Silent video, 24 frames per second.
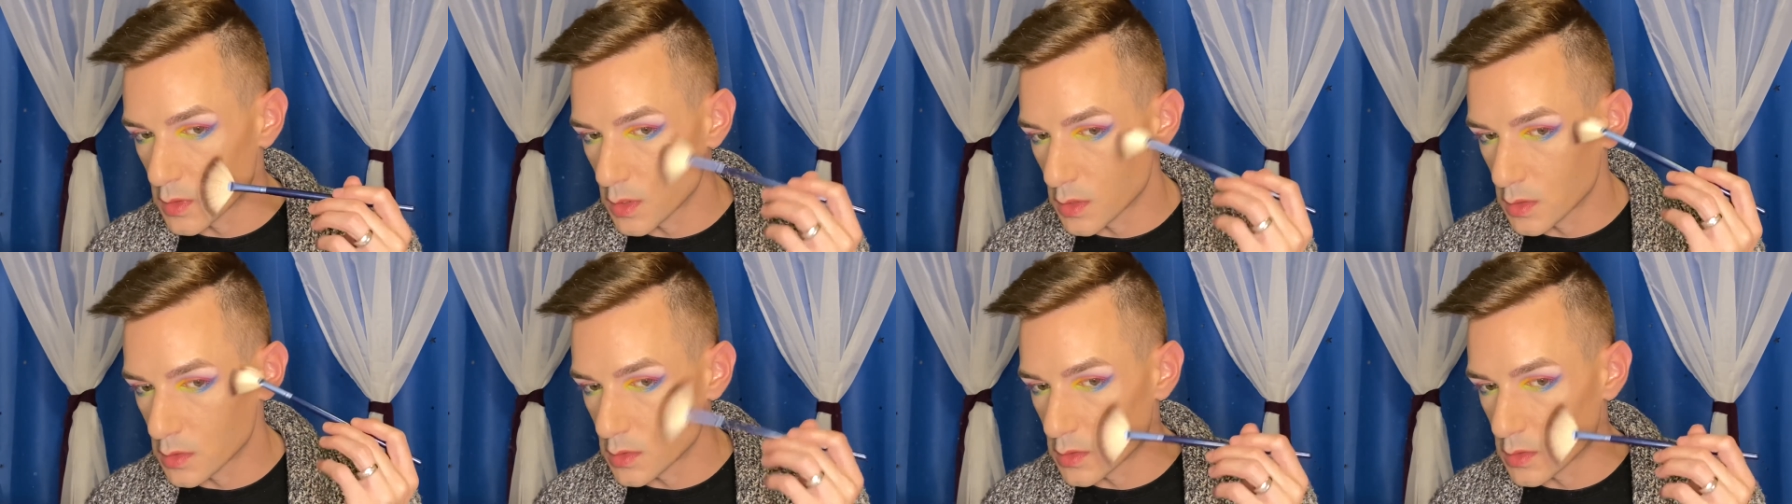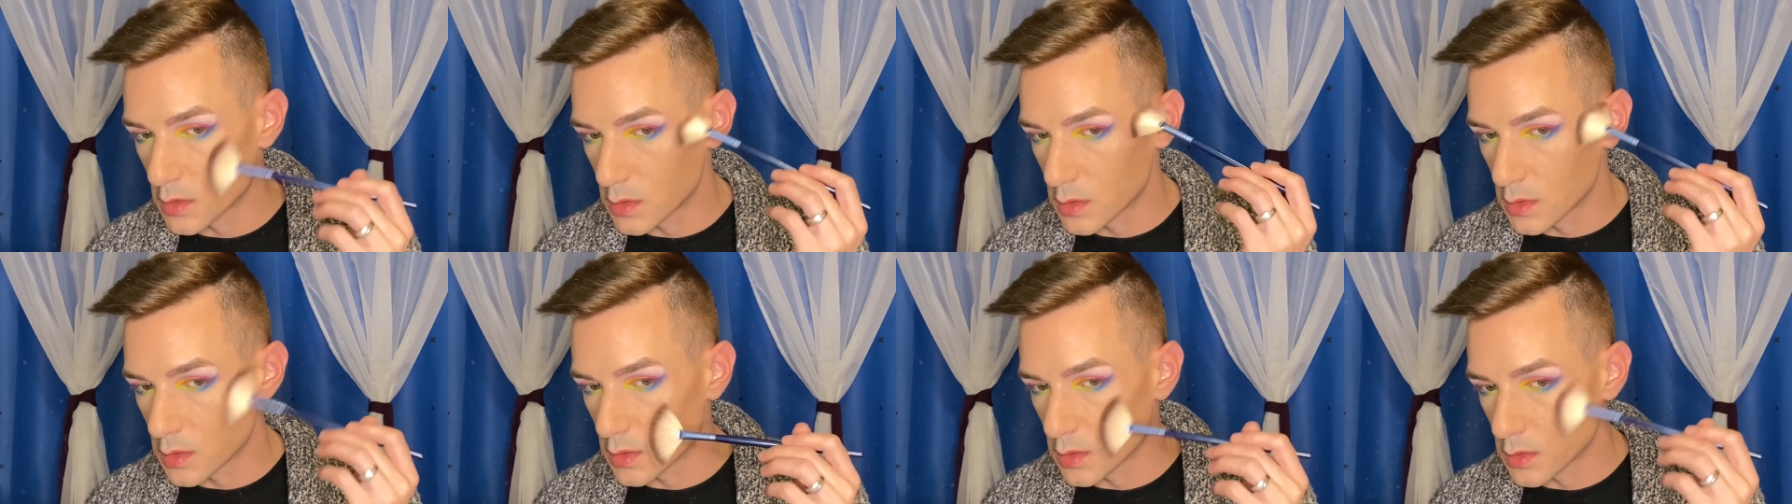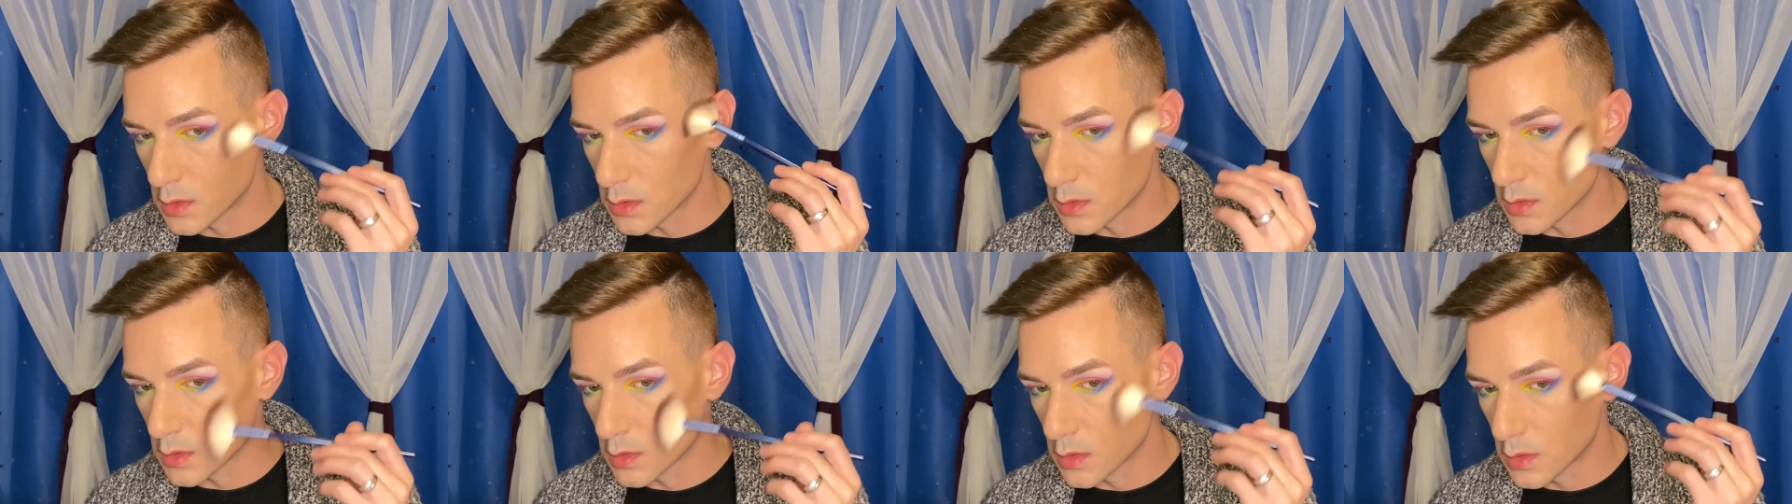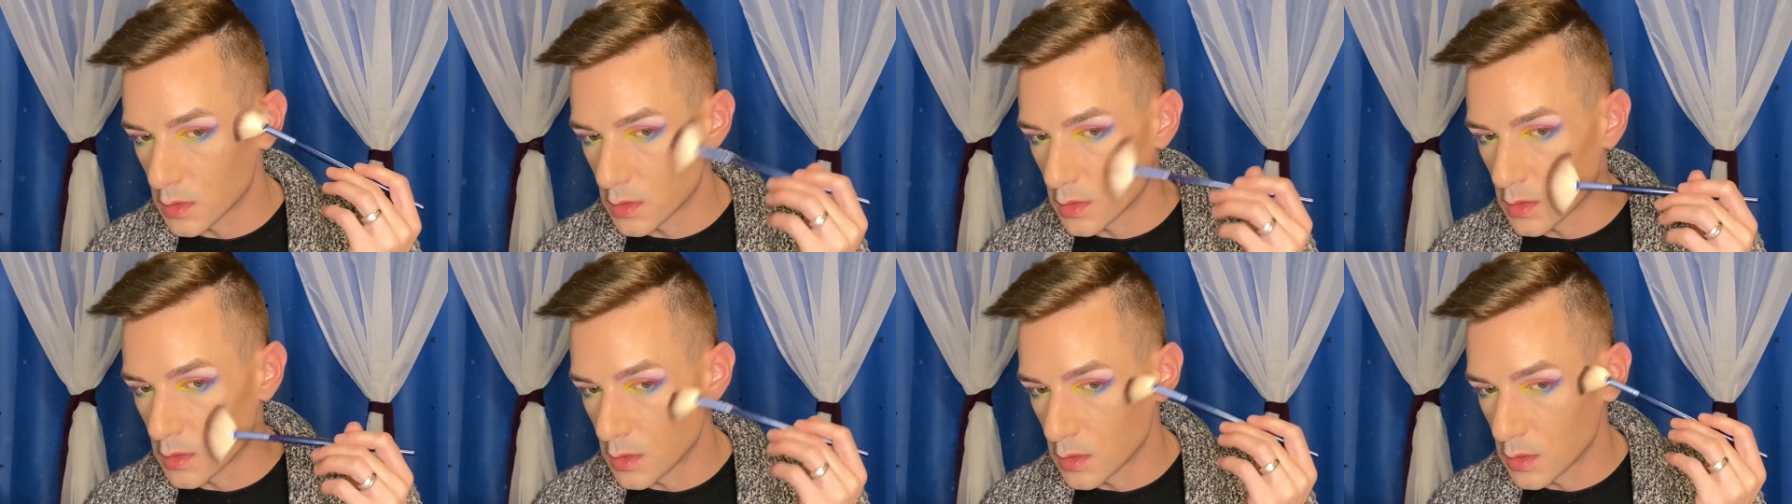on?
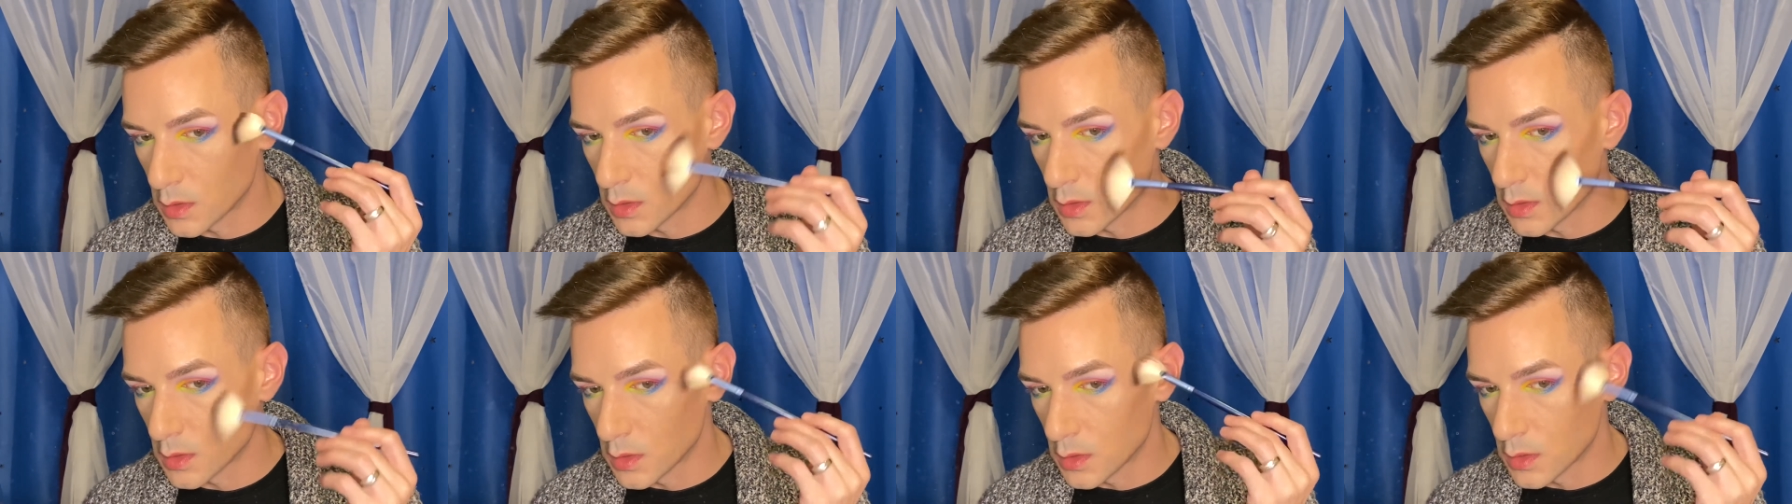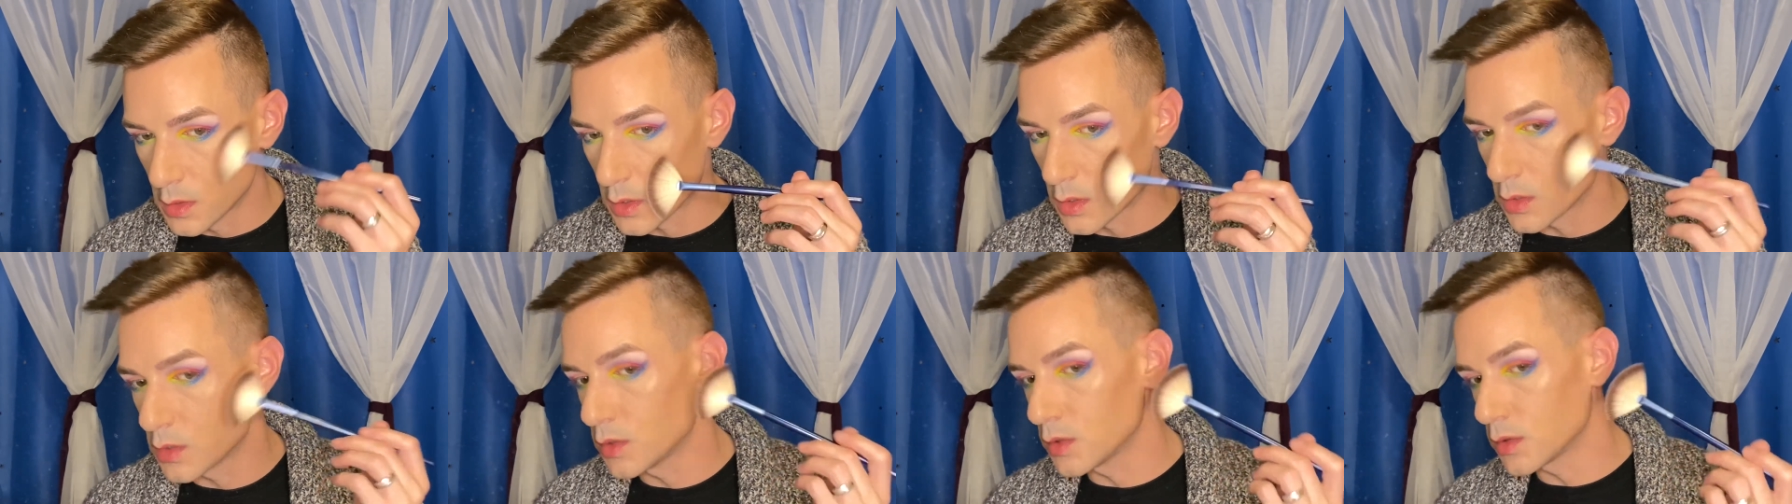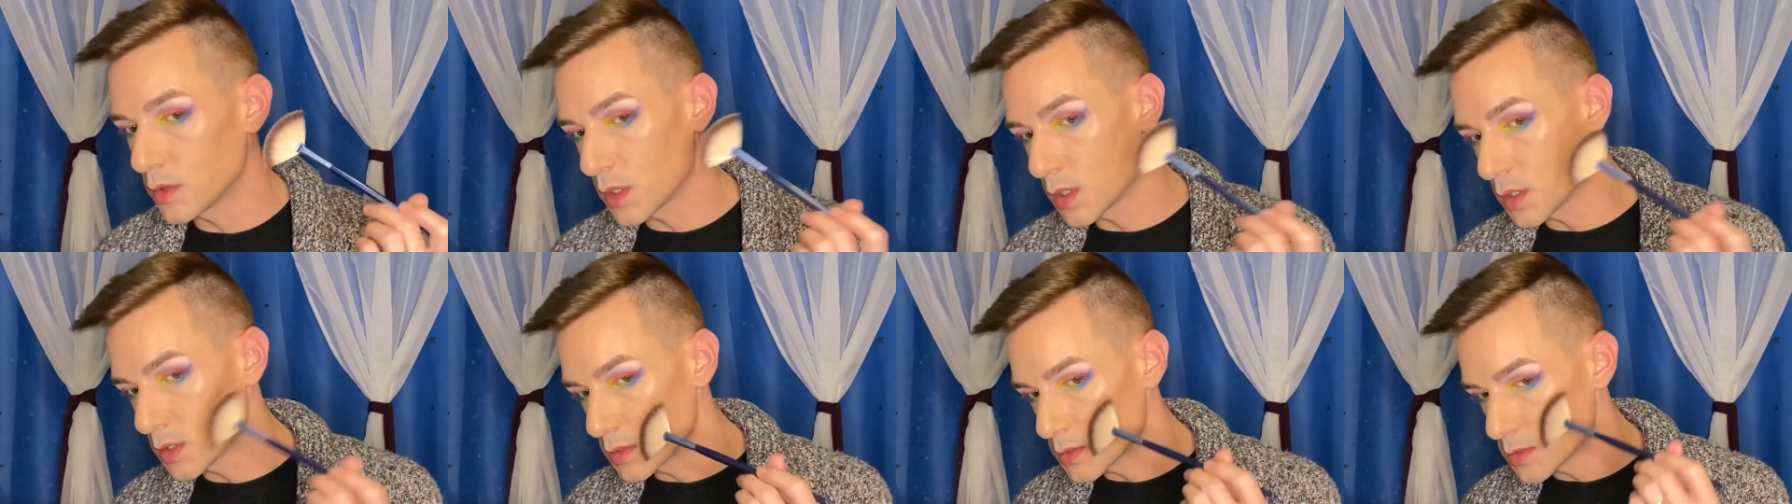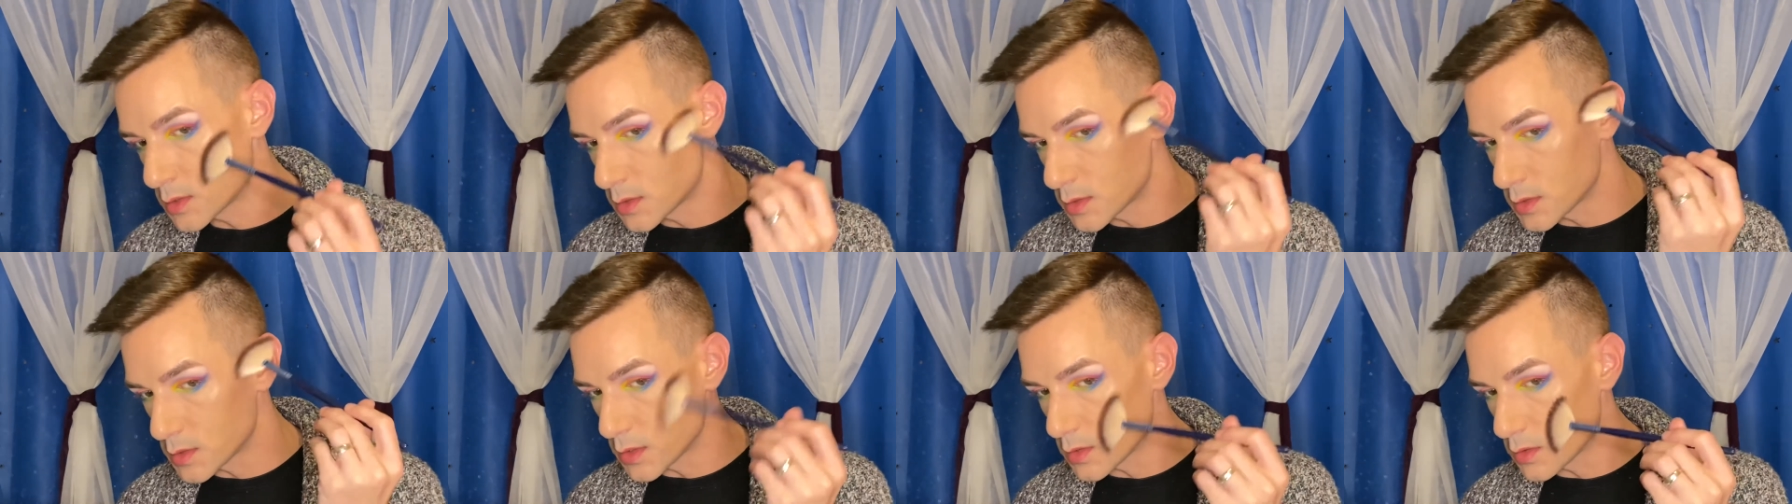Are you guys
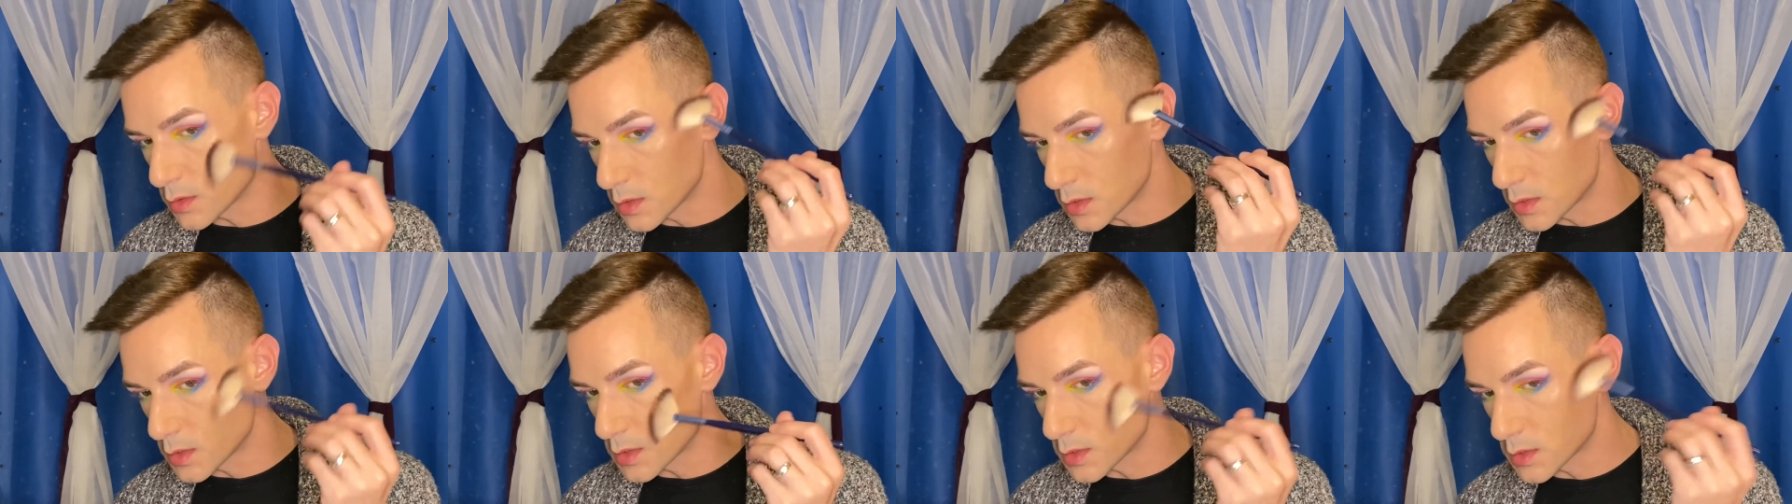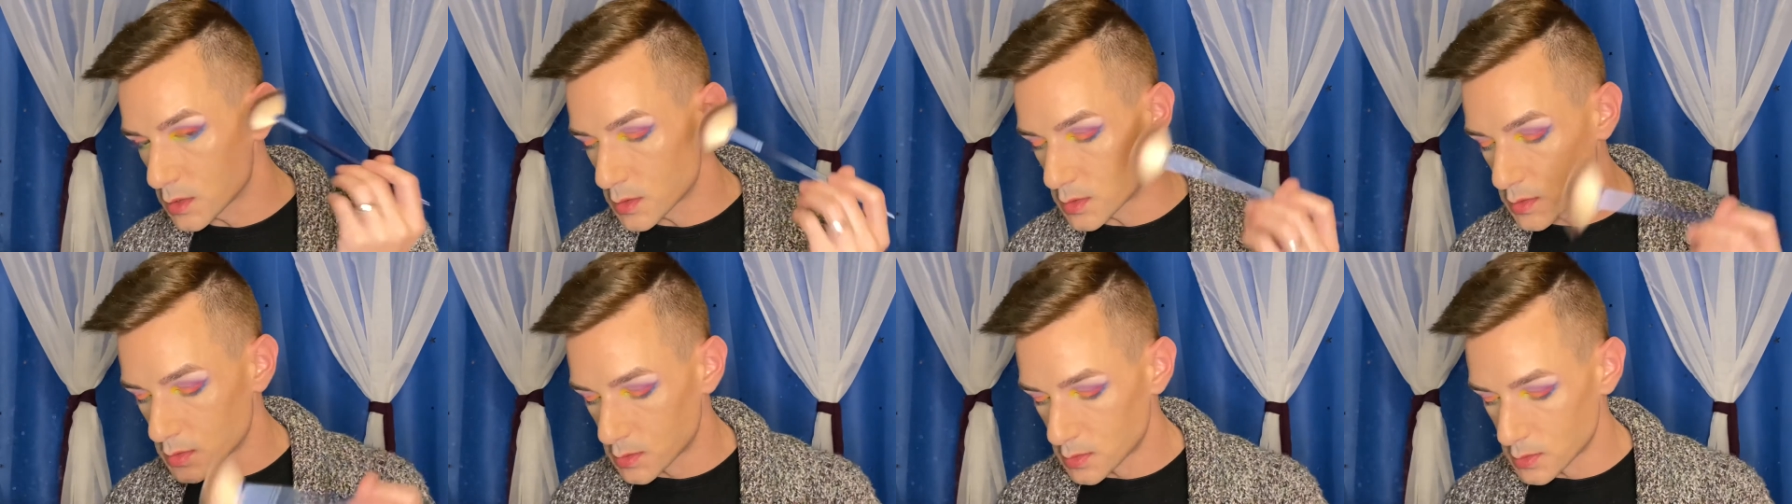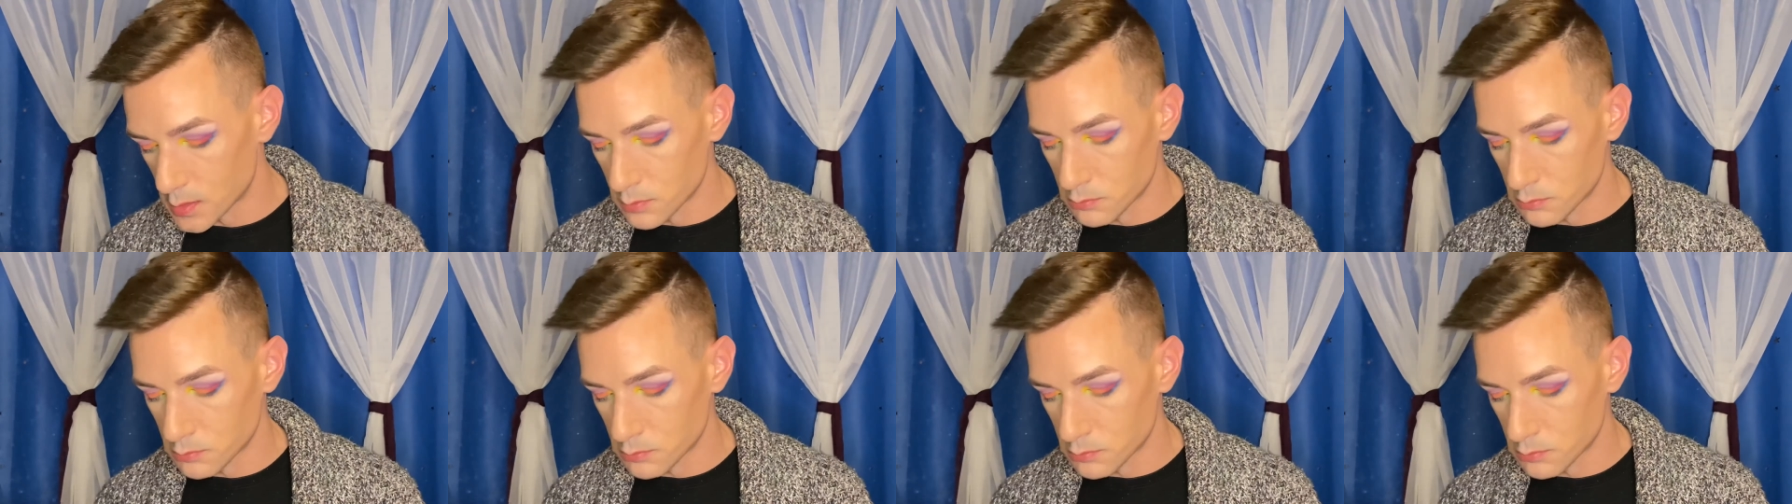serious?